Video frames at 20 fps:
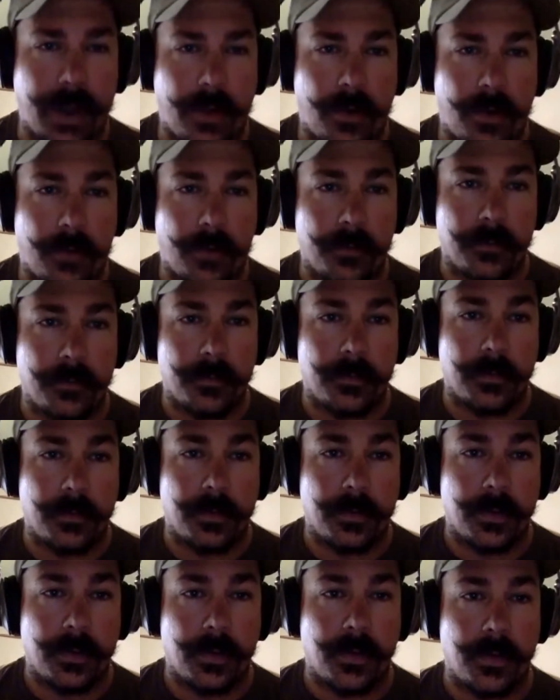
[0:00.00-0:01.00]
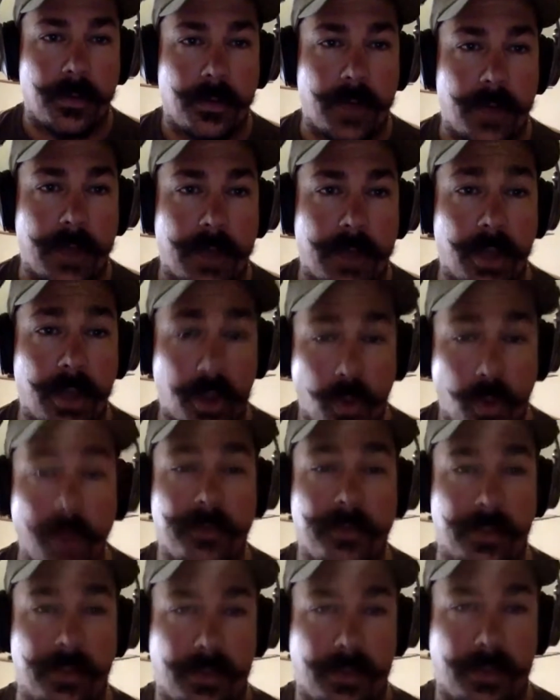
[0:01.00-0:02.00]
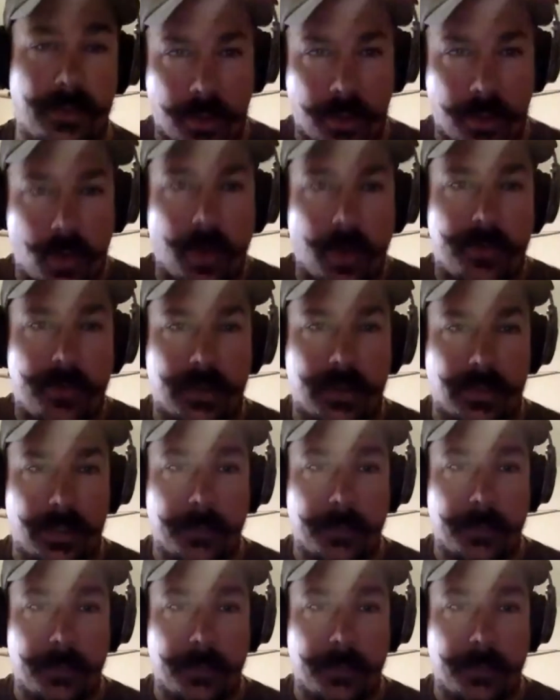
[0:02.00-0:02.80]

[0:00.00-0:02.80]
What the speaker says: Jeez. Right? Equivocally.